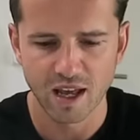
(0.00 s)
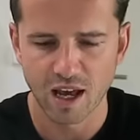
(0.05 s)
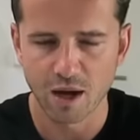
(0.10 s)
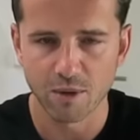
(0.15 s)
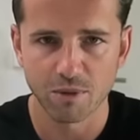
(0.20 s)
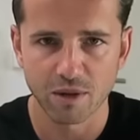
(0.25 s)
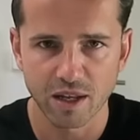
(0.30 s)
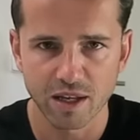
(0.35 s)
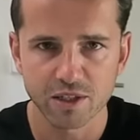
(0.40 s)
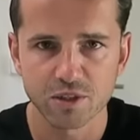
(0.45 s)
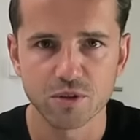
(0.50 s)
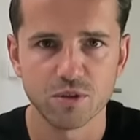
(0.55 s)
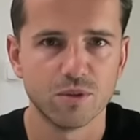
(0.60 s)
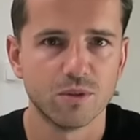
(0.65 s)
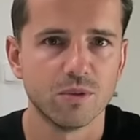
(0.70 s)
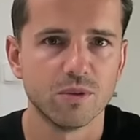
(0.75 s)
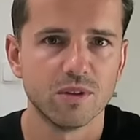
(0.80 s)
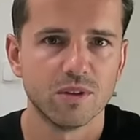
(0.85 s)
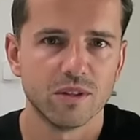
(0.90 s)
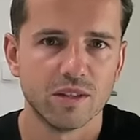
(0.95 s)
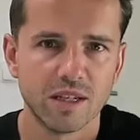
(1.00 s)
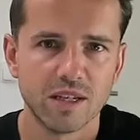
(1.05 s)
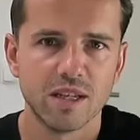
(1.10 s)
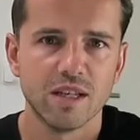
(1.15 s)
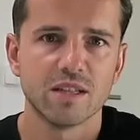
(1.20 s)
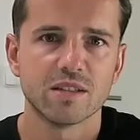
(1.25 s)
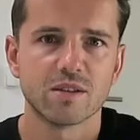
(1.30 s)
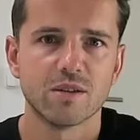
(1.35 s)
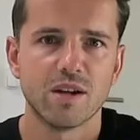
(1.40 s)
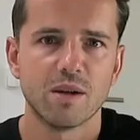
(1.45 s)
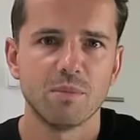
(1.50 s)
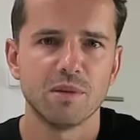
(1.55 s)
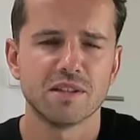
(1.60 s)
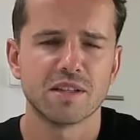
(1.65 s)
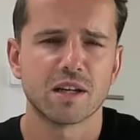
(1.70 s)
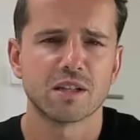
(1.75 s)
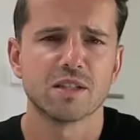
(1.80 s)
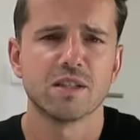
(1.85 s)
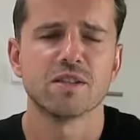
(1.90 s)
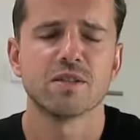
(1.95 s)
I would like to that he's gonna be
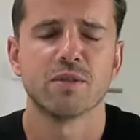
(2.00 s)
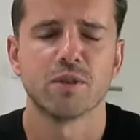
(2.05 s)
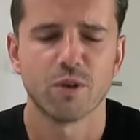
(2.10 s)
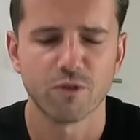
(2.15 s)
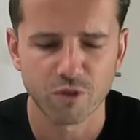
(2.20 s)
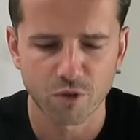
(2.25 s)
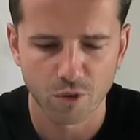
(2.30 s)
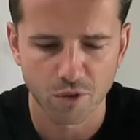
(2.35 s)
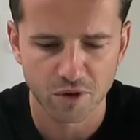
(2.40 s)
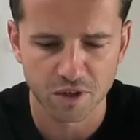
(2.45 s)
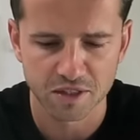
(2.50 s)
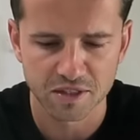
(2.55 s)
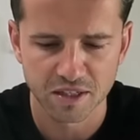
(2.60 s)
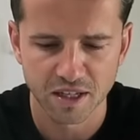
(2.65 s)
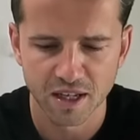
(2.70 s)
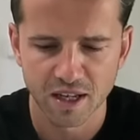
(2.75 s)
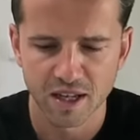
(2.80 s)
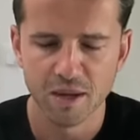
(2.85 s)
successful, of course.